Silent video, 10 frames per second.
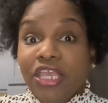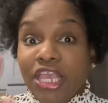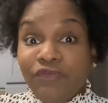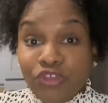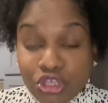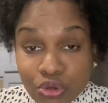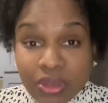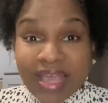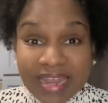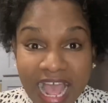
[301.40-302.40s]
if you
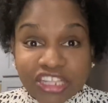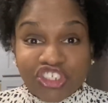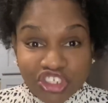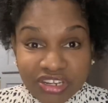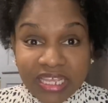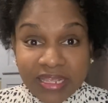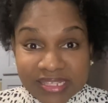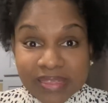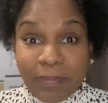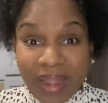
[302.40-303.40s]
can actually
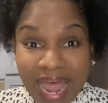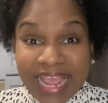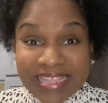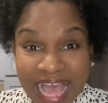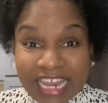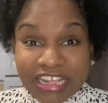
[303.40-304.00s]
supply that